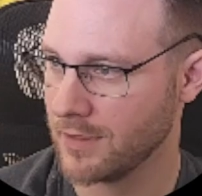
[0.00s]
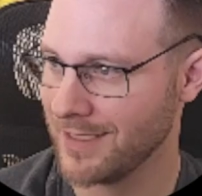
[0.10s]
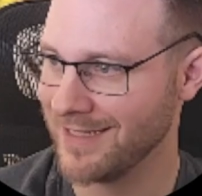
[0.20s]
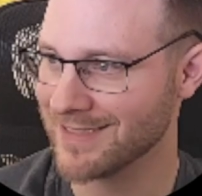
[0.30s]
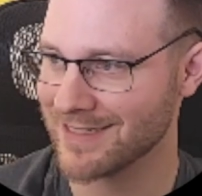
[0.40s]

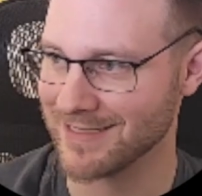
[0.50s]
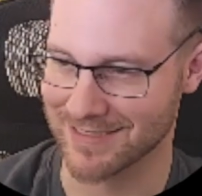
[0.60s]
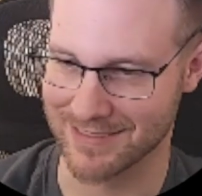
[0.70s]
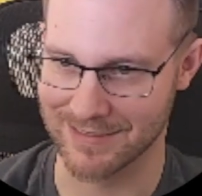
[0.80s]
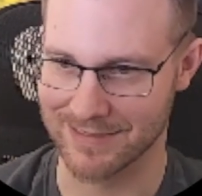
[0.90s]

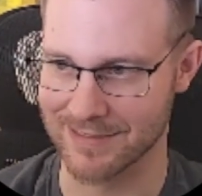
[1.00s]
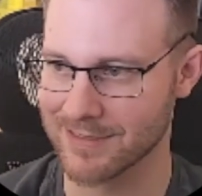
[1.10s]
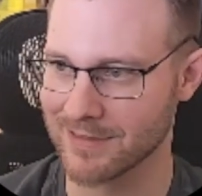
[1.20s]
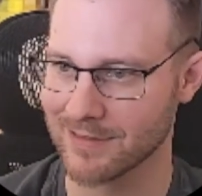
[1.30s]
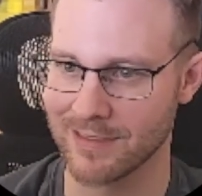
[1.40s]

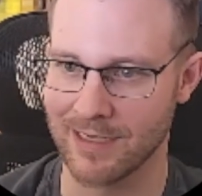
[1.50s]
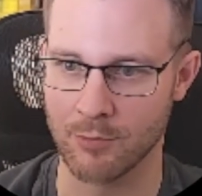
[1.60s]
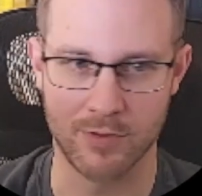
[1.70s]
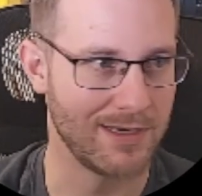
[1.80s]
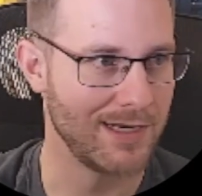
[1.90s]
Instances. I
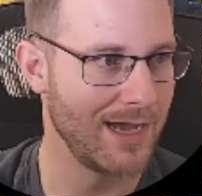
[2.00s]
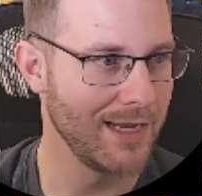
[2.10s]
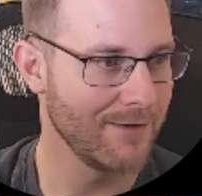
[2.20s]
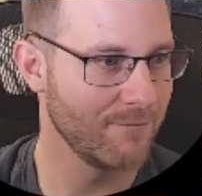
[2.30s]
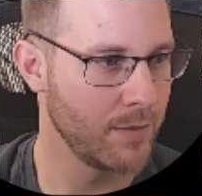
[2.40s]
would not
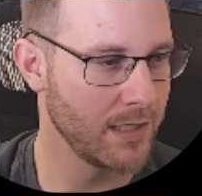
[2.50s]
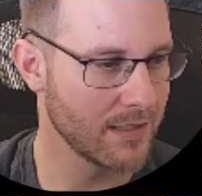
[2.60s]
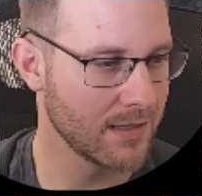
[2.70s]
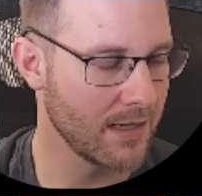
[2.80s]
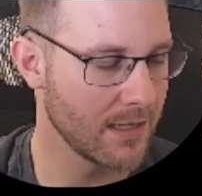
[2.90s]
have picked
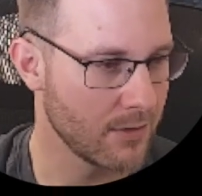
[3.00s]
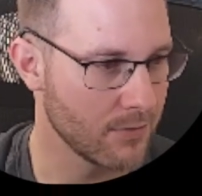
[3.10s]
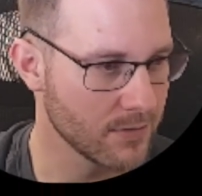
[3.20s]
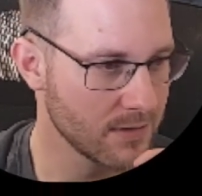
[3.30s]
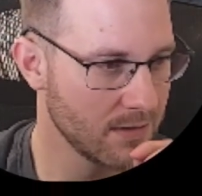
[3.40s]
that
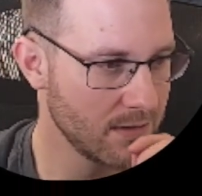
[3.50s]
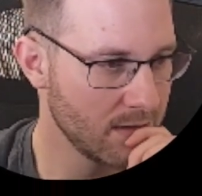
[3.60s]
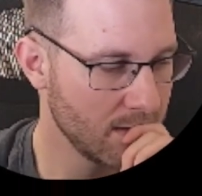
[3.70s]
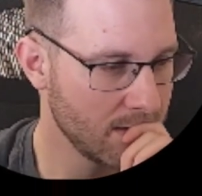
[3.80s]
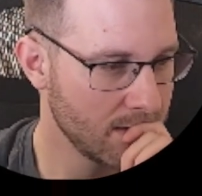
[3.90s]
out.
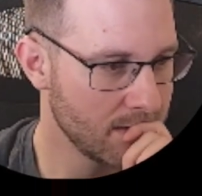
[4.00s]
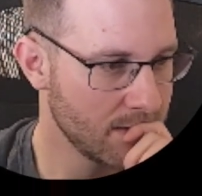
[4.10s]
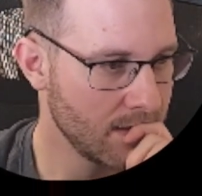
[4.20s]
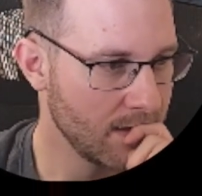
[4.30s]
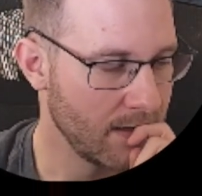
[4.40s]

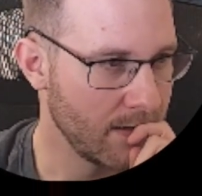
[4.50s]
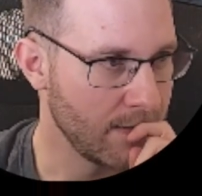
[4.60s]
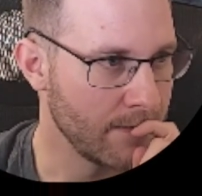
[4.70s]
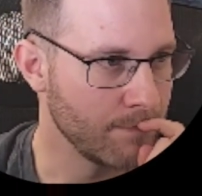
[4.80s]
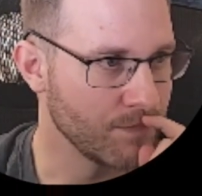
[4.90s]

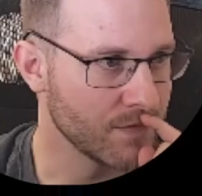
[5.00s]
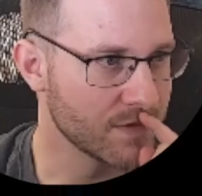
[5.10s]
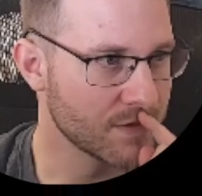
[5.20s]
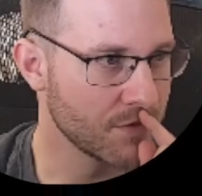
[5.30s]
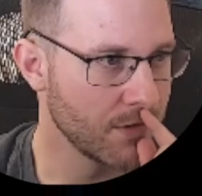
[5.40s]

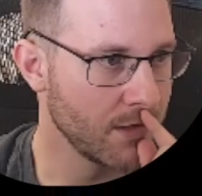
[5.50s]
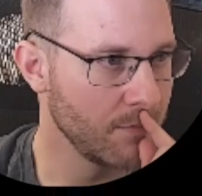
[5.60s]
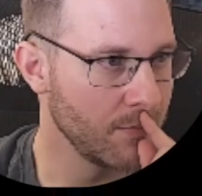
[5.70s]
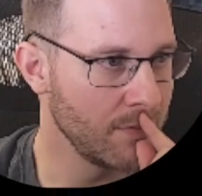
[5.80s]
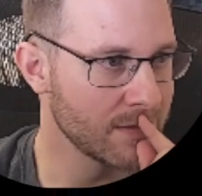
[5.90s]
So then
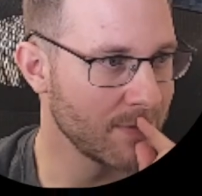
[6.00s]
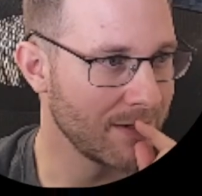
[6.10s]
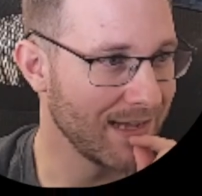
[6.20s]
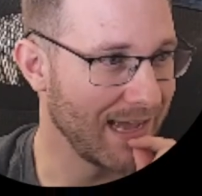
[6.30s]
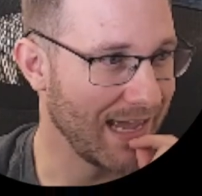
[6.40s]
maybe it's
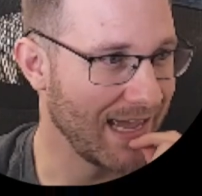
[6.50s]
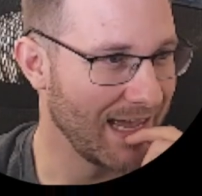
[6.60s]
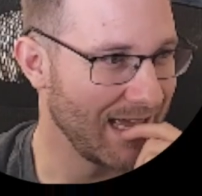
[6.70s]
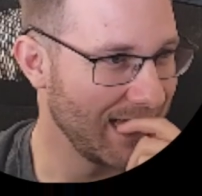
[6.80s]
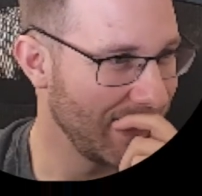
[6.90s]
about
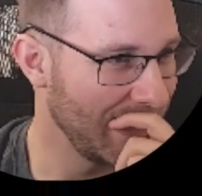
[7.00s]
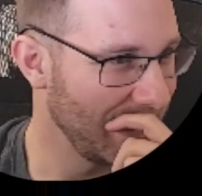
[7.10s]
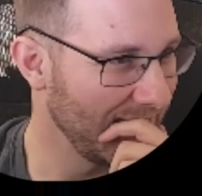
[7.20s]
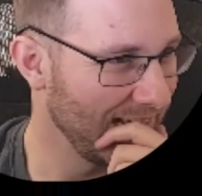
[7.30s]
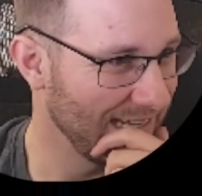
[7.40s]

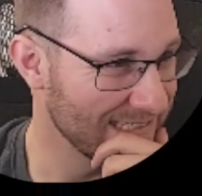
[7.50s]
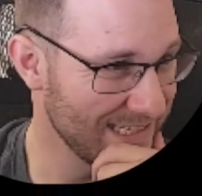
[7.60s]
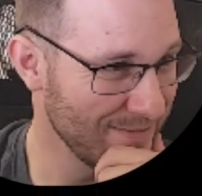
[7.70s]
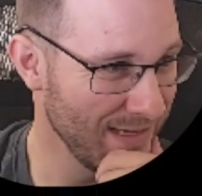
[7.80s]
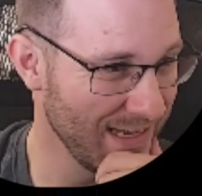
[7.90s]
asset
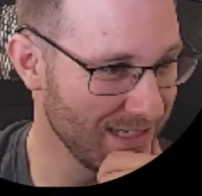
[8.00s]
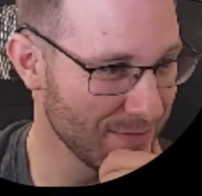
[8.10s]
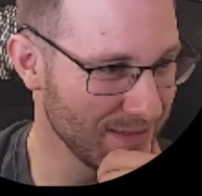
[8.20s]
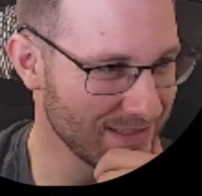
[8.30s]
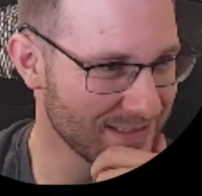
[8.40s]

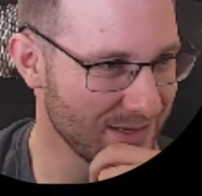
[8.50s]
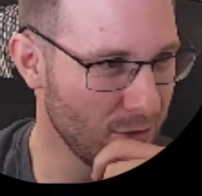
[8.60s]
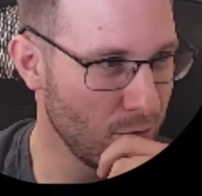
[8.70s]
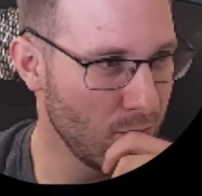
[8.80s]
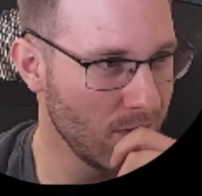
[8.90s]
management?
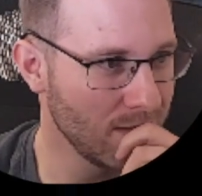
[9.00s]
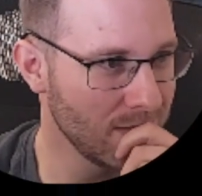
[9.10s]
No.